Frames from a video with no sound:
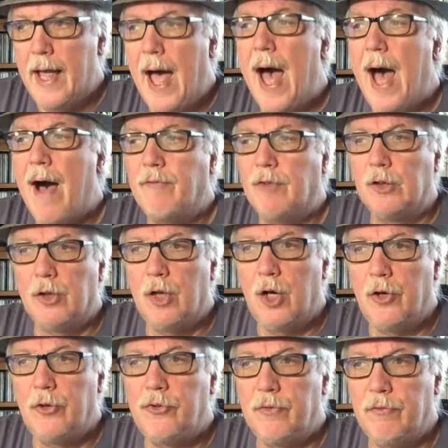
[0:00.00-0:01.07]
have a
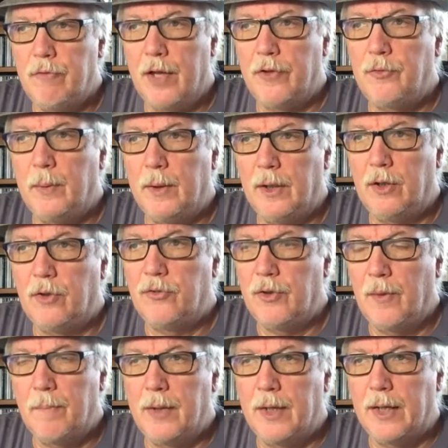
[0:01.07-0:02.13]
large investment into
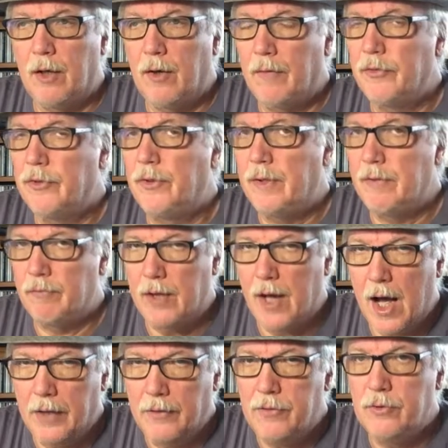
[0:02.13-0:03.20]
something and all of a sudden they've
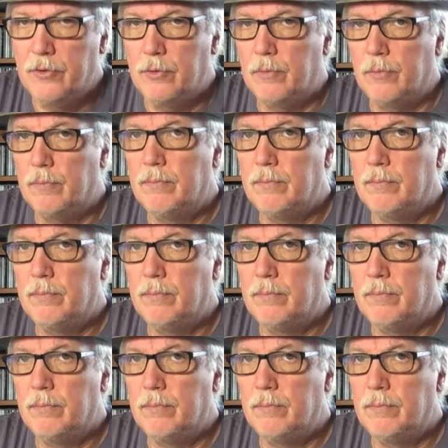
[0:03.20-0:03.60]
got to